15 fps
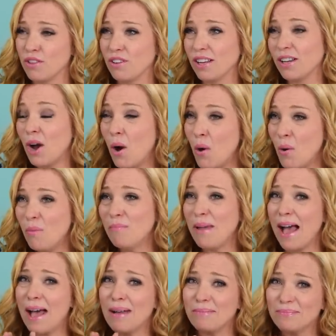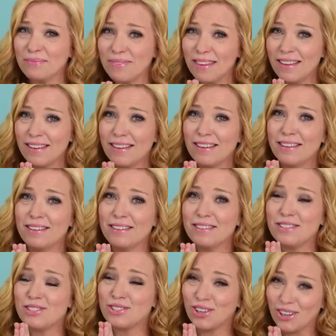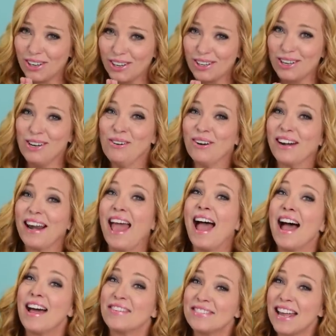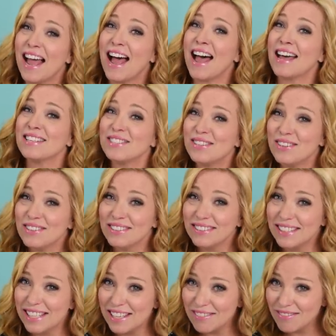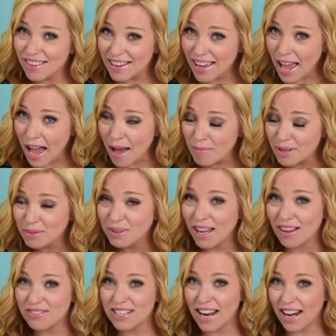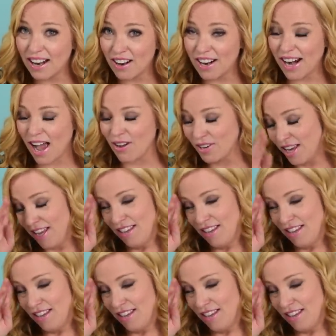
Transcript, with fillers: They're like, oh ma'am, sir, we're gonna have to ask you to leave the cabin. We have to air it out.